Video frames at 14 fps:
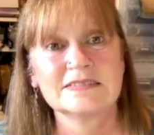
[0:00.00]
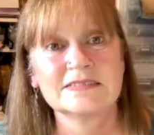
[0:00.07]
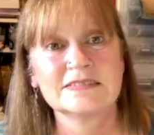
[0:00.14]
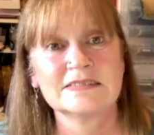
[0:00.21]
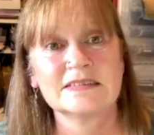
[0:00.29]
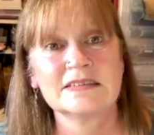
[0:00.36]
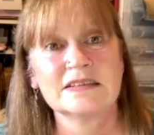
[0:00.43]

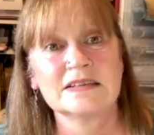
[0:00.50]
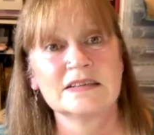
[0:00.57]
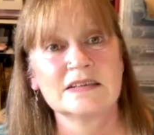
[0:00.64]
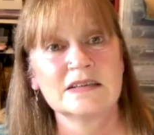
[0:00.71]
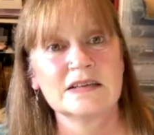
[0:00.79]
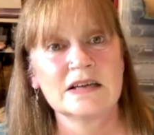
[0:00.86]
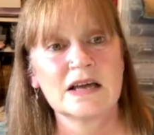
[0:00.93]

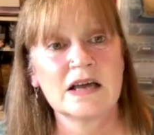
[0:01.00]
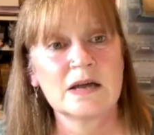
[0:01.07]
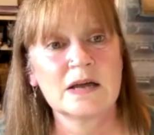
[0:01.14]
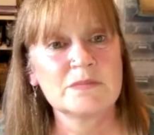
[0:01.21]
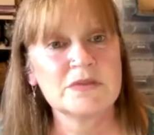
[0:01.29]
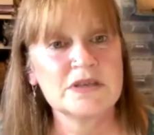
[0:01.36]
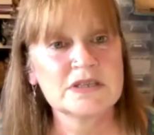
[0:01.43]

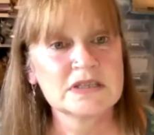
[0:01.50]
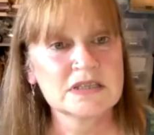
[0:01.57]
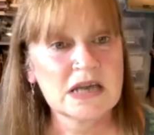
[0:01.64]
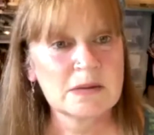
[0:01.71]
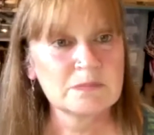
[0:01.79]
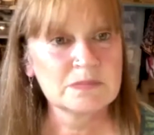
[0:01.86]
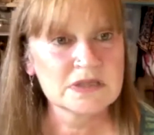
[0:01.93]
The
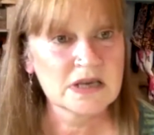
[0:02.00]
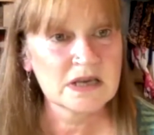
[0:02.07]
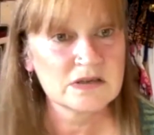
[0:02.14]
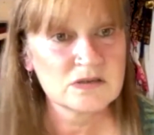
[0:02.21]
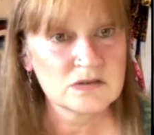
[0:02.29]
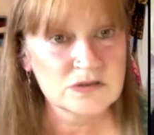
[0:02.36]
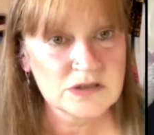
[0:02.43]
stamp set
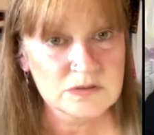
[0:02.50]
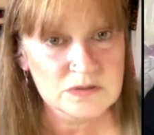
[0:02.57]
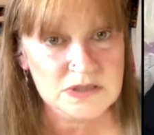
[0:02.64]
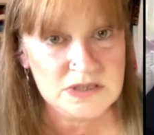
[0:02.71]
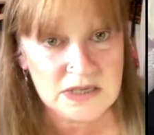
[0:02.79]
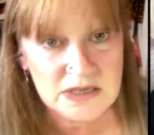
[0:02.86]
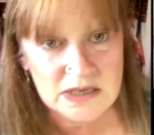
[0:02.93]
you're
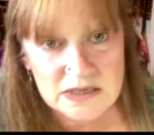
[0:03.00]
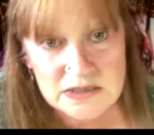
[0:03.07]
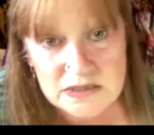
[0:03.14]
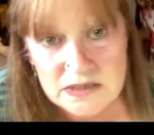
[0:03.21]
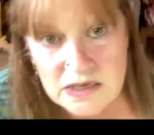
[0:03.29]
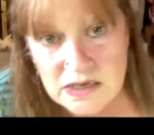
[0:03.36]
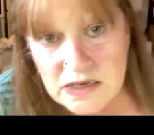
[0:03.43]
using is
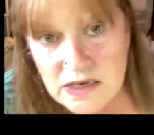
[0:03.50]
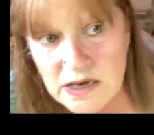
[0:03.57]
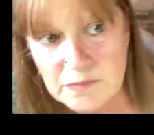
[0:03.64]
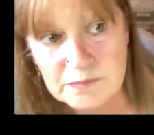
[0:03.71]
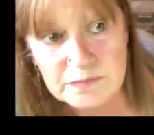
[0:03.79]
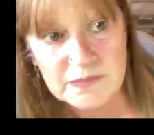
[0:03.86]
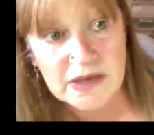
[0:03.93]
the
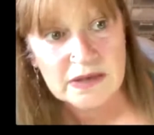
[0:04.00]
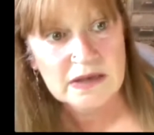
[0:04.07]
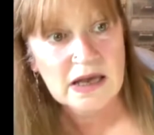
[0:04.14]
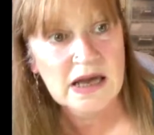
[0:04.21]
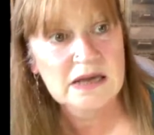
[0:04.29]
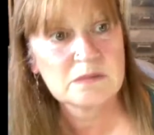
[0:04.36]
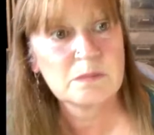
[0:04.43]

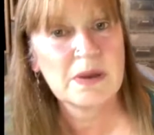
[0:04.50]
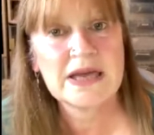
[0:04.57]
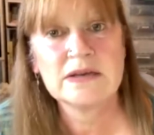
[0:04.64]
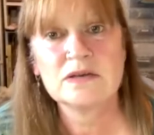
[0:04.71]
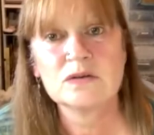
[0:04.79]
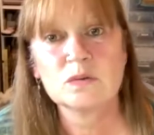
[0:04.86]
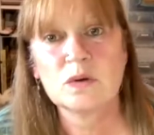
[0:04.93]
hand
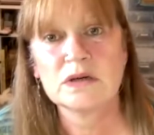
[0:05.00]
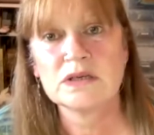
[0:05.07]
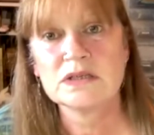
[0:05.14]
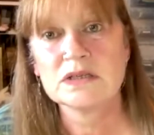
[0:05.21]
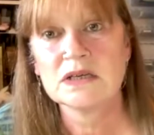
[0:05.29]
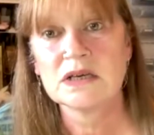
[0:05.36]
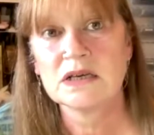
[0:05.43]
penned one, isn't it?